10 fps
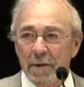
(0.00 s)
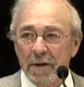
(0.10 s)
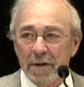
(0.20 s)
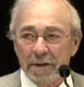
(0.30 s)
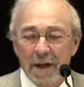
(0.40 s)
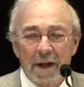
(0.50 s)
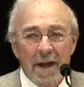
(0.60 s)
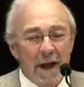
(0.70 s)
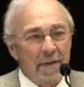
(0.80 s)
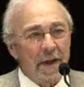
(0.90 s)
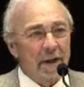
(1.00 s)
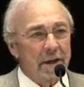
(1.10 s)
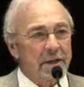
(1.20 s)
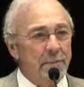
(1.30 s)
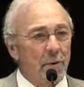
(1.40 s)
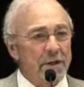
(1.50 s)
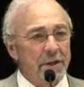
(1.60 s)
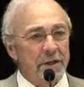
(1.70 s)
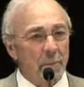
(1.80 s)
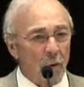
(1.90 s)
because I think it
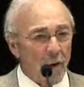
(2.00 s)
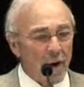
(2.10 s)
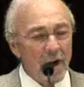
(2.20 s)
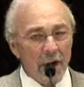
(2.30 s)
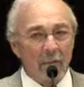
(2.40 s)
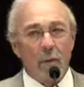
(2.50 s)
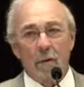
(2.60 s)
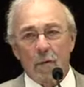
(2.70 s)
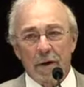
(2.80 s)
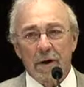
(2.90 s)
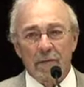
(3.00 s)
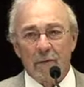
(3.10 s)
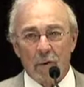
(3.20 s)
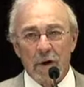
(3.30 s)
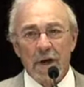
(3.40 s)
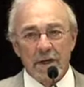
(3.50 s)
expresses more of what we're here for,